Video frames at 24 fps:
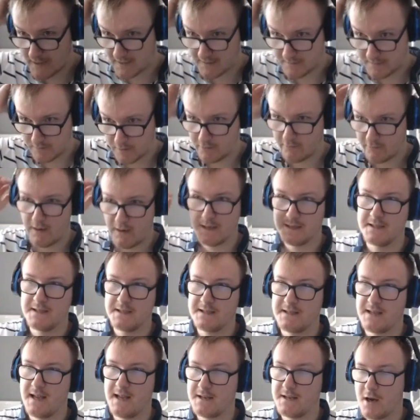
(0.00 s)
Blue-Eyes
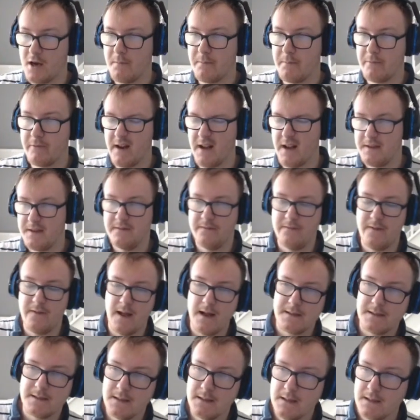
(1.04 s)
instead to hop around the
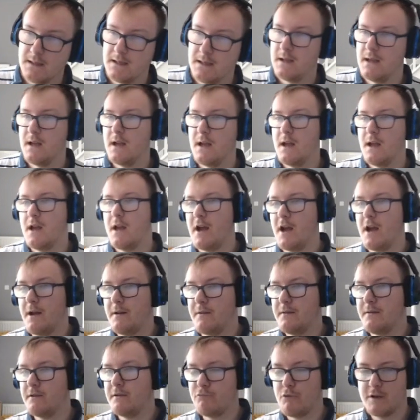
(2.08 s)
effect.
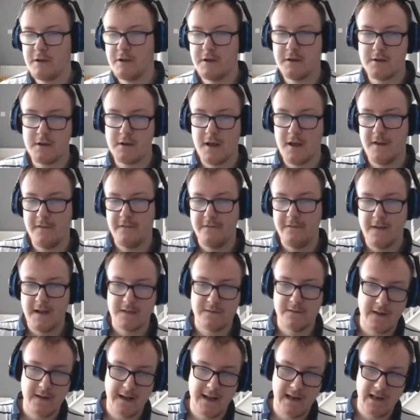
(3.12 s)
The 1 effect
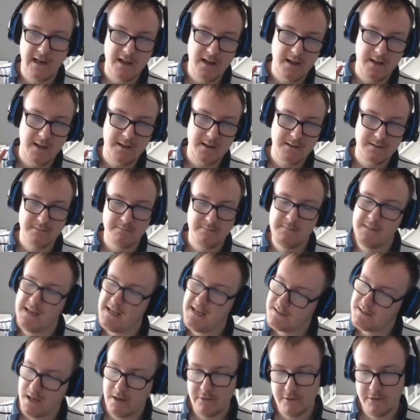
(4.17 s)
Veiler
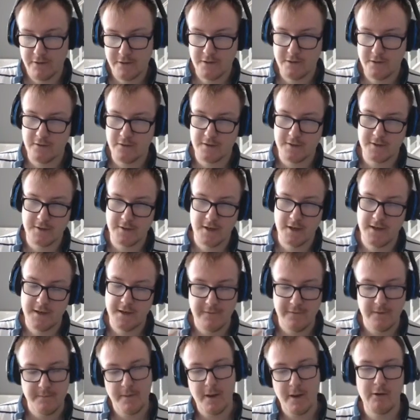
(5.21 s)
needs no introduction. If
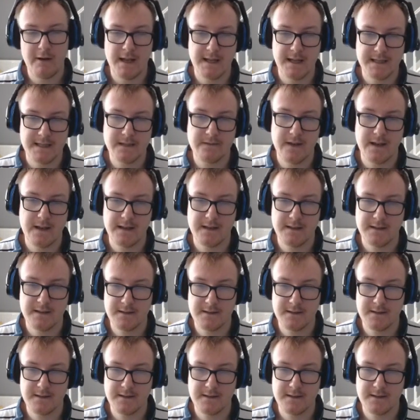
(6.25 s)
your opponent activates